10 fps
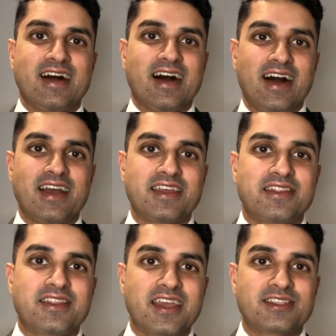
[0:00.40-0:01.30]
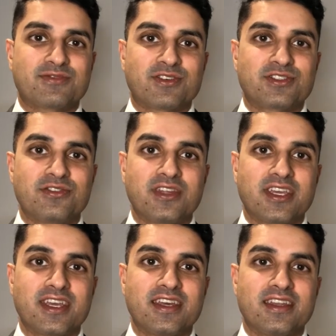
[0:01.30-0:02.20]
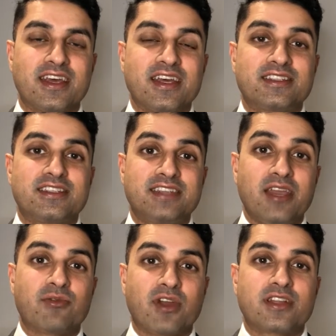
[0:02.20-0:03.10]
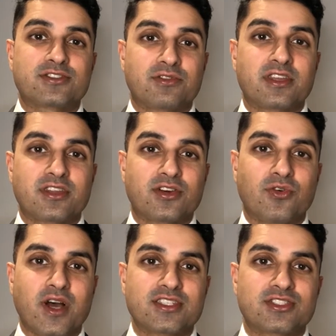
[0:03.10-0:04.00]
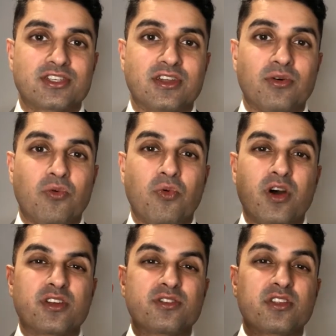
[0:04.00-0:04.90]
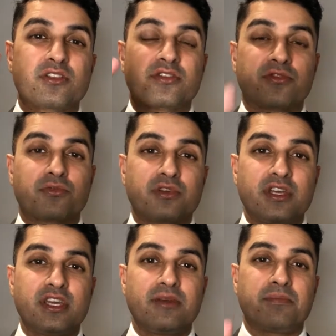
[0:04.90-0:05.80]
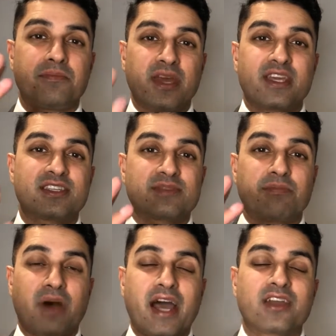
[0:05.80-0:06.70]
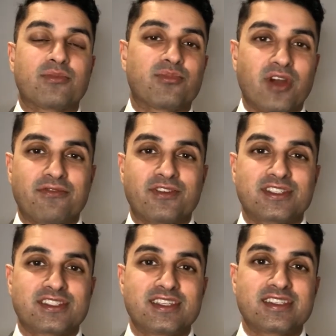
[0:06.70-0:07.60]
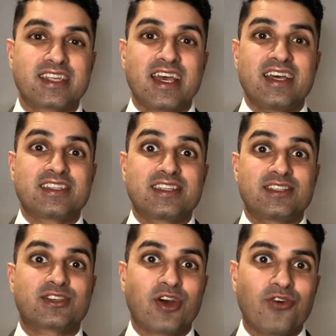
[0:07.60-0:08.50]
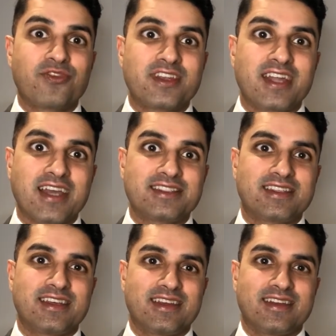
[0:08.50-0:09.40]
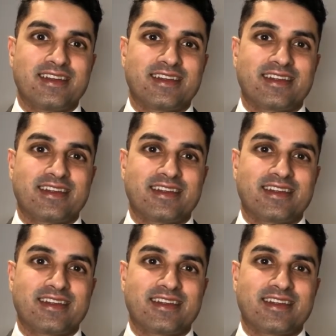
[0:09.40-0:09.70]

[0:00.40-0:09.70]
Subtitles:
Hi, and thanks for tuning in. Today we're answering the question, what are the 3 biggest buyer preferences since COVID-19?